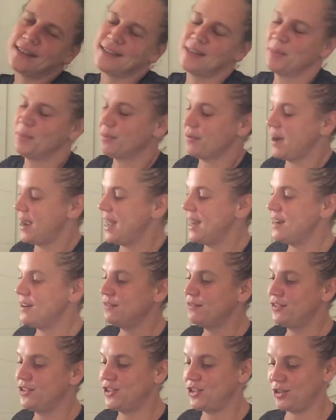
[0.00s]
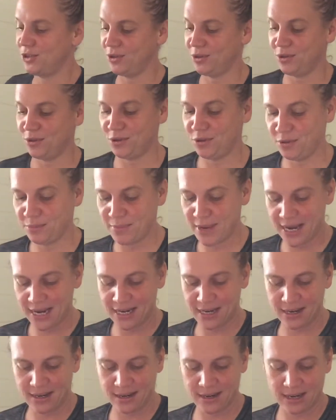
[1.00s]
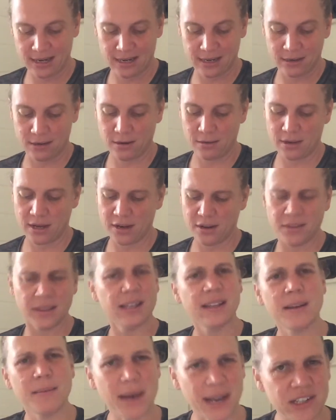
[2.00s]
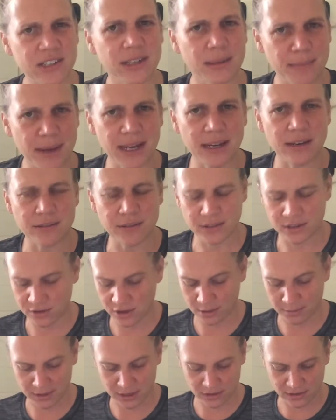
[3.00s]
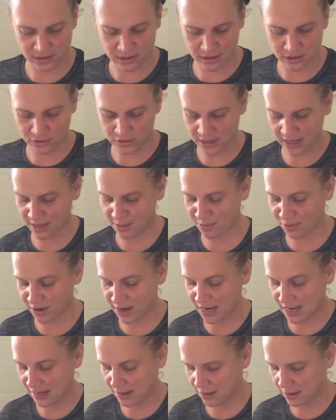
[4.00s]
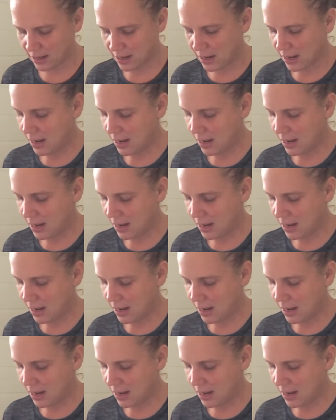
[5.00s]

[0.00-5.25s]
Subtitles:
it's a brand of shoe made in, I don't think they've actually made it in Australia, but there's an Australian brand,